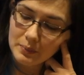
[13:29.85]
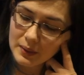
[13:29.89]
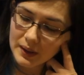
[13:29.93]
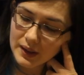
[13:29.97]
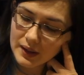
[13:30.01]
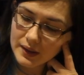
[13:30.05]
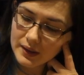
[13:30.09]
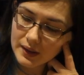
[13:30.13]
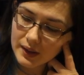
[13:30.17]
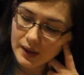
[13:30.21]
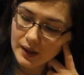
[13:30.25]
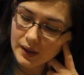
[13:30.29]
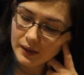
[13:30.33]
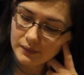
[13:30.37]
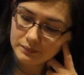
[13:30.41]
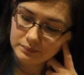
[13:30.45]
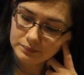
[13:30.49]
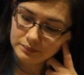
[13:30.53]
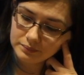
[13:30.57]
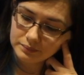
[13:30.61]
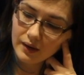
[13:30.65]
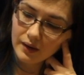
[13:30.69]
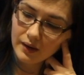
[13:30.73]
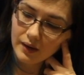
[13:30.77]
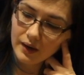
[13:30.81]
But
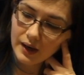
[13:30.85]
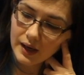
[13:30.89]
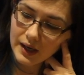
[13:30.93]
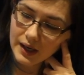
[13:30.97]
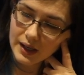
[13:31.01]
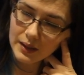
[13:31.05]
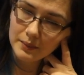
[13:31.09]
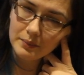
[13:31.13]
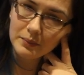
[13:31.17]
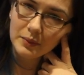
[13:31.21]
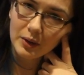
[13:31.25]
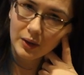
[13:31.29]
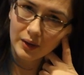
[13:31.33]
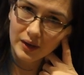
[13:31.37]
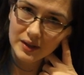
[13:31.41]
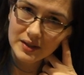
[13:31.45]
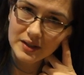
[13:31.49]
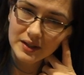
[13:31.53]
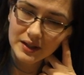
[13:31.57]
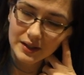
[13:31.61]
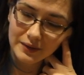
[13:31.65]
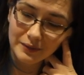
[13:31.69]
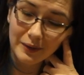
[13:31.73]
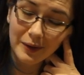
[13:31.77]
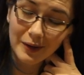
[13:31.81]
I am going
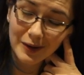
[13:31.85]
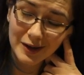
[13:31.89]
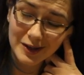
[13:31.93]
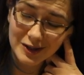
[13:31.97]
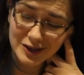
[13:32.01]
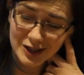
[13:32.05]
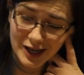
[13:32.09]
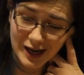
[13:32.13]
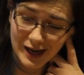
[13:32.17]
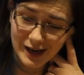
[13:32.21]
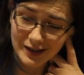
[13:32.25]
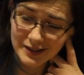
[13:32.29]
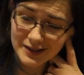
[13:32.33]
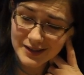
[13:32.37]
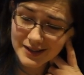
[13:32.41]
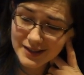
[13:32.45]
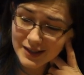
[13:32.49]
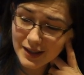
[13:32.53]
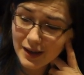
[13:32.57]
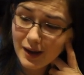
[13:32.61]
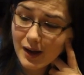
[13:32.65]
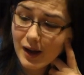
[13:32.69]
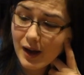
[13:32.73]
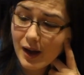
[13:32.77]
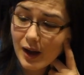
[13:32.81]
to give her a chance.
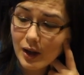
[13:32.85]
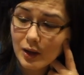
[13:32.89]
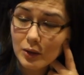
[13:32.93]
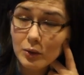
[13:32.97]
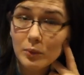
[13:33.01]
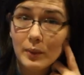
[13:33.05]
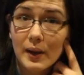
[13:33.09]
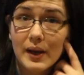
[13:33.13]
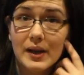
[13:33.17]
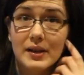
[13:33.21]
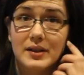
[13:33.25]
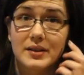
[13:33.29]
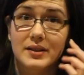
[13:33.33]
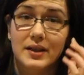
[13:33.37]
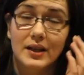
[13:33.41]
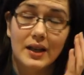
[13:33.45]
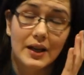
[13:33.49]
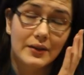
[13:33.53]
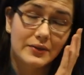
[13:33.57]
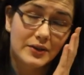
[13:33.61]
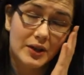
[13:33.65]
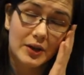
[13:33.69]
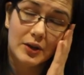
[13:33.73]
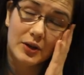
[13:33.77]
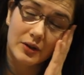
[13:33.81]
I'll wait until
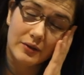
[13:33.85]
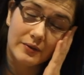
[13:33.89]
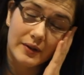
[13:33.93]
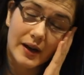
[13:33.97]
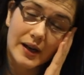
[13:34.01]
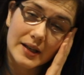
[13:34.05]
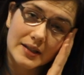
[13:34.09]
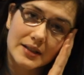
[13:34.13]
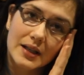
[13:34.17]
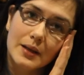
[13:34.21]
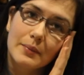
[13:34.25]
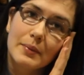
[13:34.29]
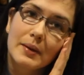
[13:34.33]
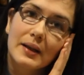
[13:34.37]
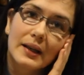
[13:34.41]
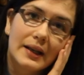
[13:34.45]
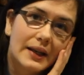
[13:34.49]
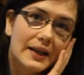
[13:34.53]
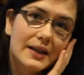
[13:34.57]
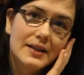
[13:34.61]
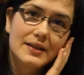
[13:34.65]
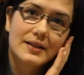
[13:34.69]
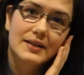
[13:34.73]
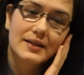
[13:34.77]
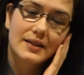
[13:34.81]
I've done her face up at
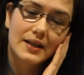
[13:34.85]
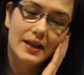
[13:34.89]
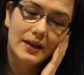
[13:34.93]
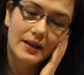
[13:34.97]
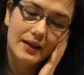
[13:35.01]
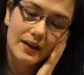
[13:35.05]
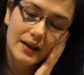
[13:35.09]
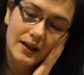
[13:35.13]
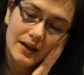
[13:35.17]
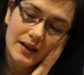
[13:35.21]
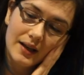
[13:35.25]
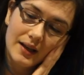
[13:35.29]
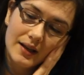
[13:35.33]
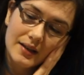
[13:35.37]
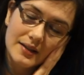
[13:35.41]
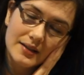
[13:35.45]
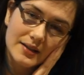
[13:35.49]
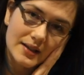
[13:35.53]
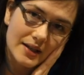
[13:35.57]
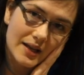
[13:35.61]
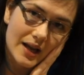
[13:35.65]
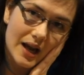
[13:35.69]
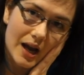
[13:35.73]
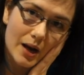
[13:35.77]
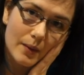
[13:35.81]
least and
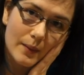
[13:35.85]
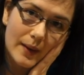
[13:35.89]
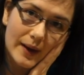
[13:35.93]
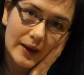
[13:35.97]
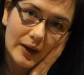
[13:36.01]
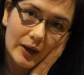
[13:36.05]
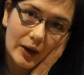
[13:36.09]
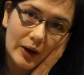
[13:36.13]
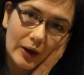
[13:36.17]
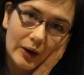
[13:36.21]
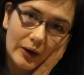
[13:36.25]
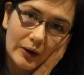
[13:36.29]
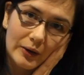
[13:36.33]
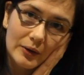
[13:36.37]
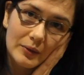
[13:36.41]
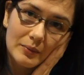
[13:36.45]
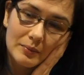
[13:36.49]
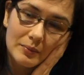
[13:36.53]
see how I go.